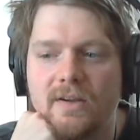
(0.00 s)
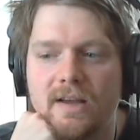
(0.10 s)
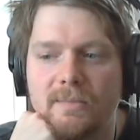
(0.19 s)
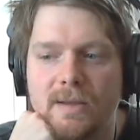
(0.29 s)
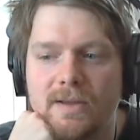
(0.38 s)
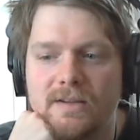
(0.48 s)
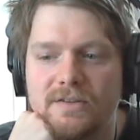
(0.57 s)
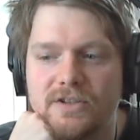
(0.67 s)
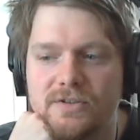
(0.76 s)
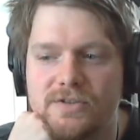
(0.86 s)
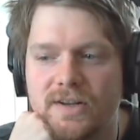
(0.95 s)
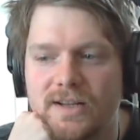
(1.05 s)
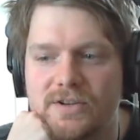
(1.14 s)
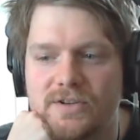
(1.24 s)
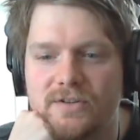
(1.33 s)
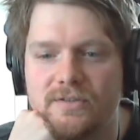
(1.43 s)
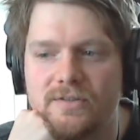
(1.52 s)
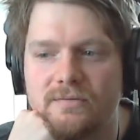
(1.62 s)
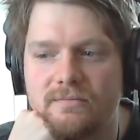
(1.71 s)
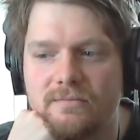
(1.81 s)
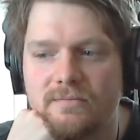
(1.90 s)
it shows you, like, you
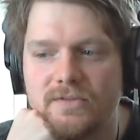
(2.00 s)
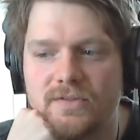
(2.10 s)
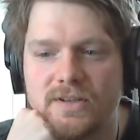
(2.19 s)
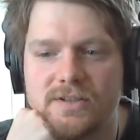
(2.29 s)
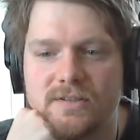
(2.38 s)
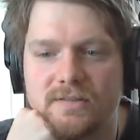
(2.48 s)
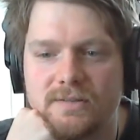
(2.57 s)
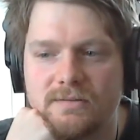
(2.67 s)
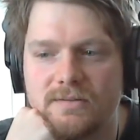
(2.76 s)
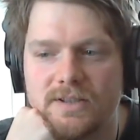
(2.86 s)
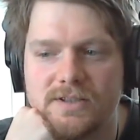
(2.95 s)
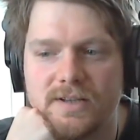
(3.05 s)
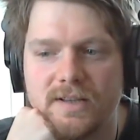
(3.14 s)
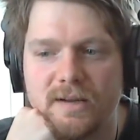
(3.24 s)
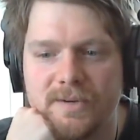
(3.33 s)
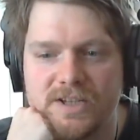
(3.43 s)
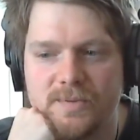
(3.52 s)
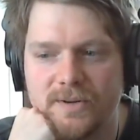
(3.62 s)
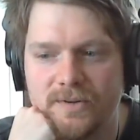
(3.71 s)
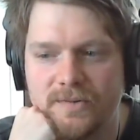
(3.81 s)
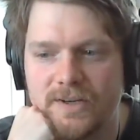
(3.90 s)
shouldn't trust Dusty that much,
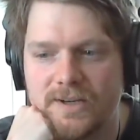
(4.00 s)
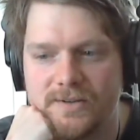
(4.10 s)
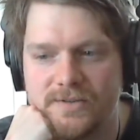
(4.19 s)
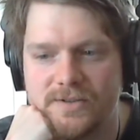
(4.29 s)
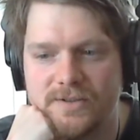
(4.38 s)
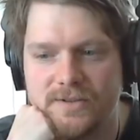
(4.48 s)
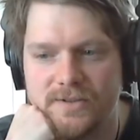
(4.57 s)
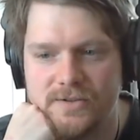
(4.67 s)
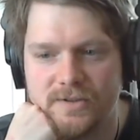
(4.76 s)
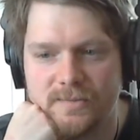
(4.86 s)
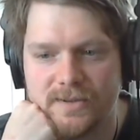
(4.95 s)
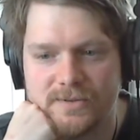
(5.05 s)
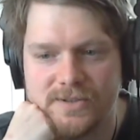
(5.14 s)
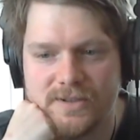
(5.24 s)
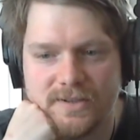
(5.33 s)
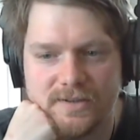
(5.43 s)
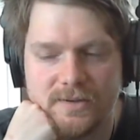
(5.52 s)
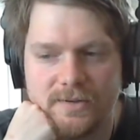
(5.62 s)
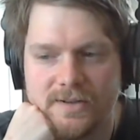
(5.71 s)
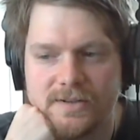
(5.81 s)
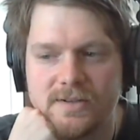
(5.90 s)
but who the fuck can you trust on YouTube? And what's got to do
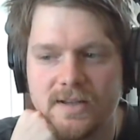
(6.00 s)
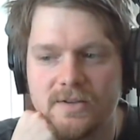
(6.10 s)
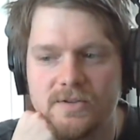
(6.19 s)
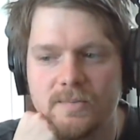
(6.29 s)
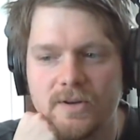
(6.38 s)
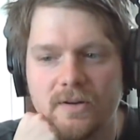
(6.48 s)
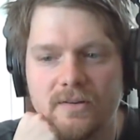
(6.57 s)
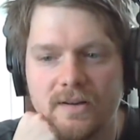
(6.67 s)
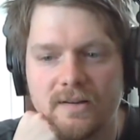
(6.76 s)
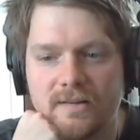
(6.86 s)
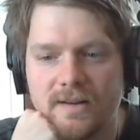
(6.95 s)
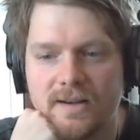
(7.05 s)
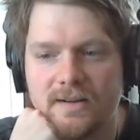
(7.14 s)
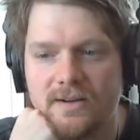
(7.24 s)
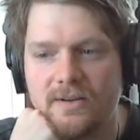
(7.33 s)
with his, like, YouTube content? Like,